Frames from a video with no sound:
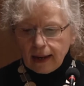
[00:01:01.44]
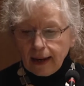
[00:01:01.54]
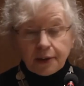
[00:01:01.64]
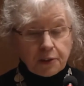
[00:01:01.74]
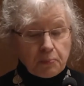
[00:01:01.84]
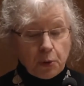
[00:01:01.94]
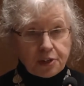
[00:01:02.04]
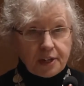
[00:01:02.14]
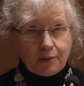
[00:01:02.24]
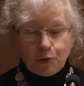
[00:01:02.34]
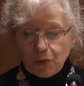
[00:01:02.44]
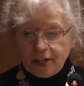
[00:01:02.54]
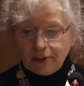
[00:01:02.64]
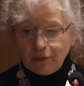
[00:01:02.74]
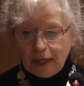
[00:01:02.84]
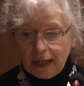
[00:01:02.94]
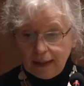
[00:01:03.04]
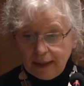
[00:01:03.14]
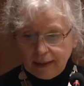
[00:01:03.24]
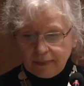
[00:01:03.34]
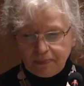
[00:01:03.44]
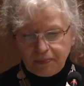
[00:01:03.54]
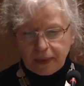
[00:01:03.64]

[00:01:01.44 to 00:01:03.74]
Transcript: like the body of a real violin.